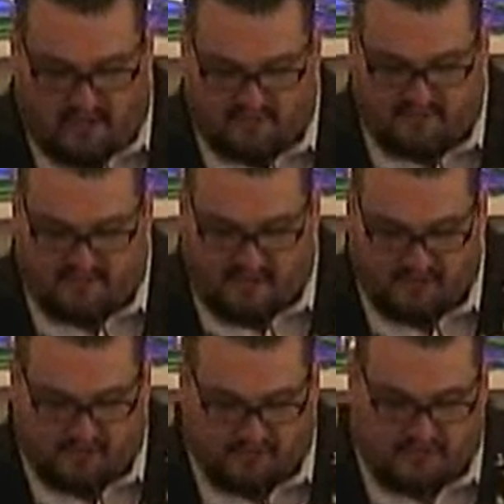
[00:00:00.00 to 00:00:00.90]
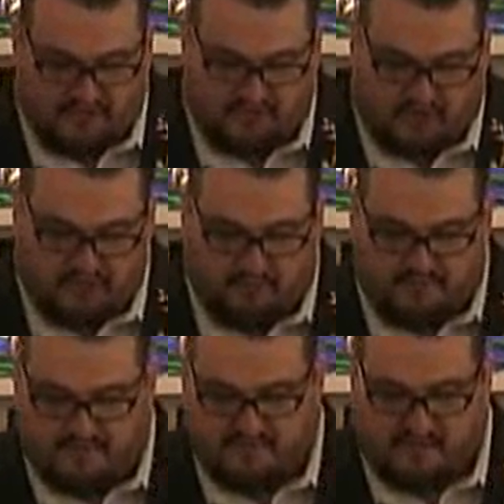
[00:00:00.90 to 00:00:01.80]
his statutes, his
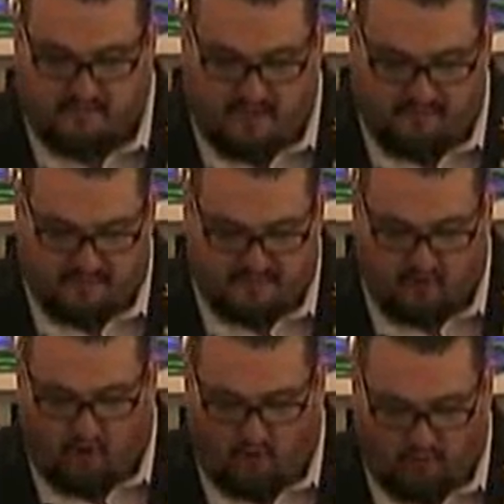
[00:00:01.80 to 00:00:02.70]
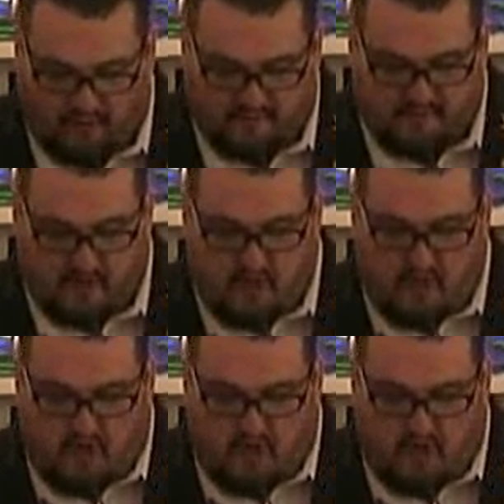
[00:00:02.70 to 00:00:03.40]
judgments, his commandments always